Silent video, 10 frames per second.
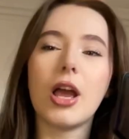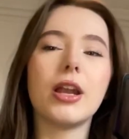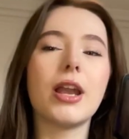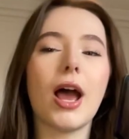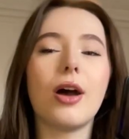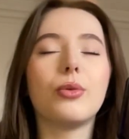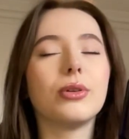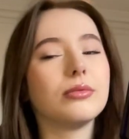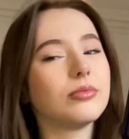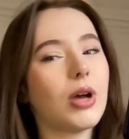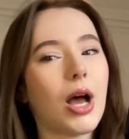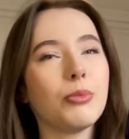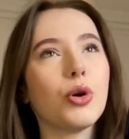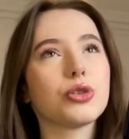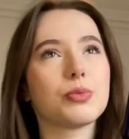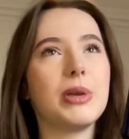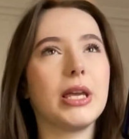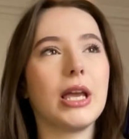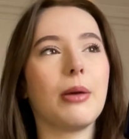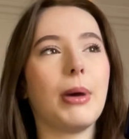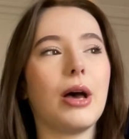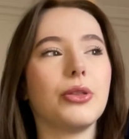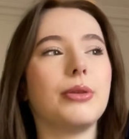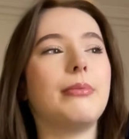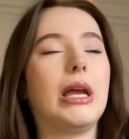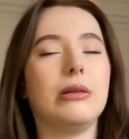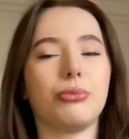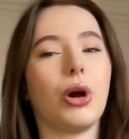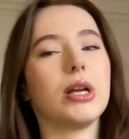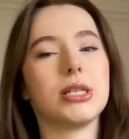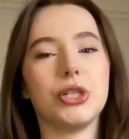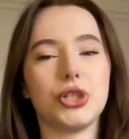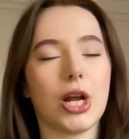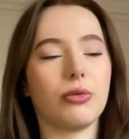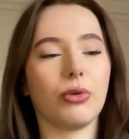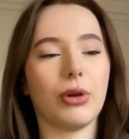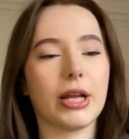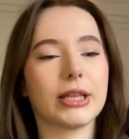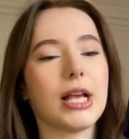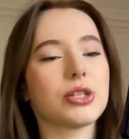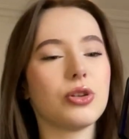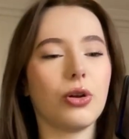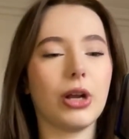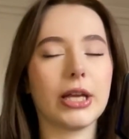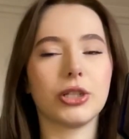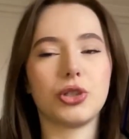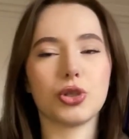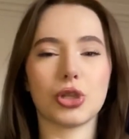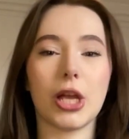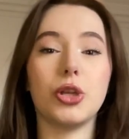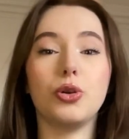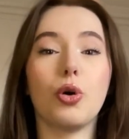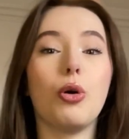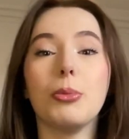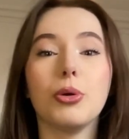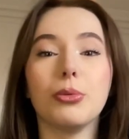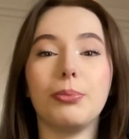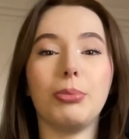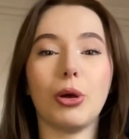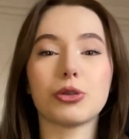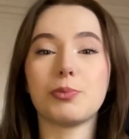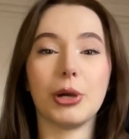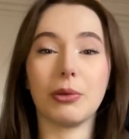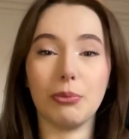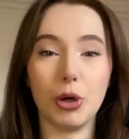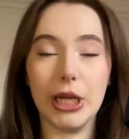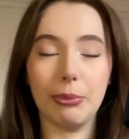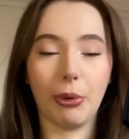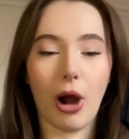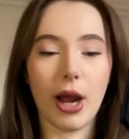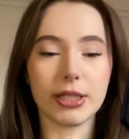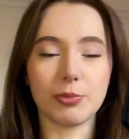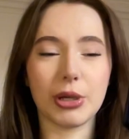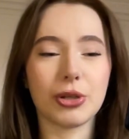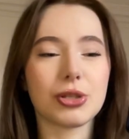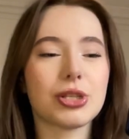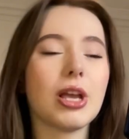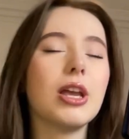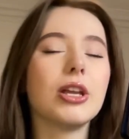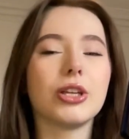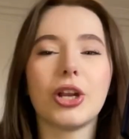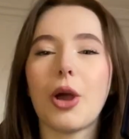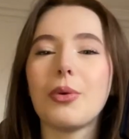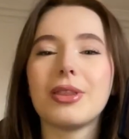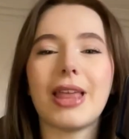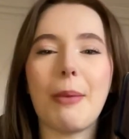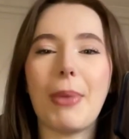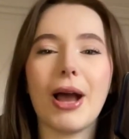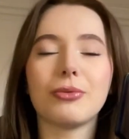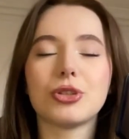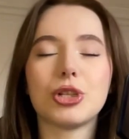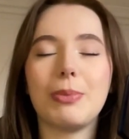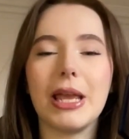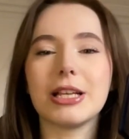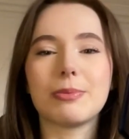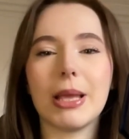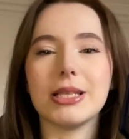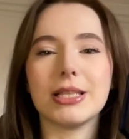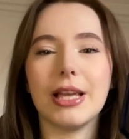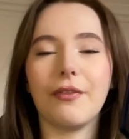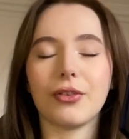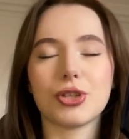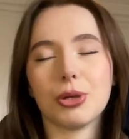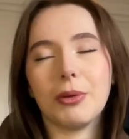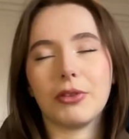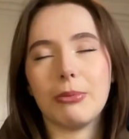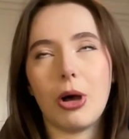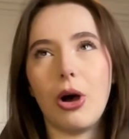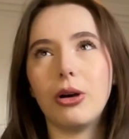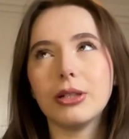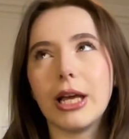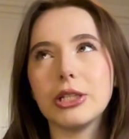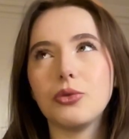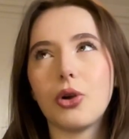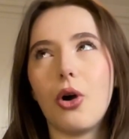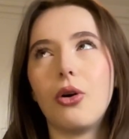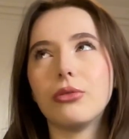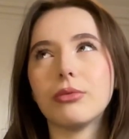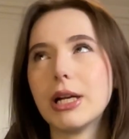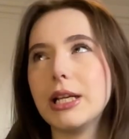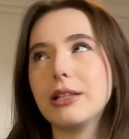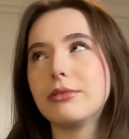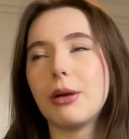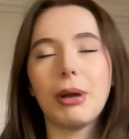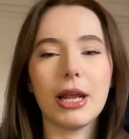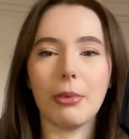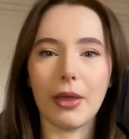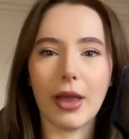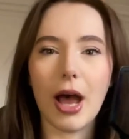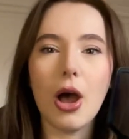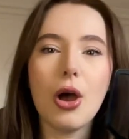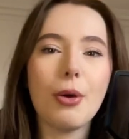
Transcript: Now, I'm not speaking about the main price in general, like that's not like just like the normal Bloxburg money price, because you know they're bound to be expensive. Some of them are, like you can't really complain about that.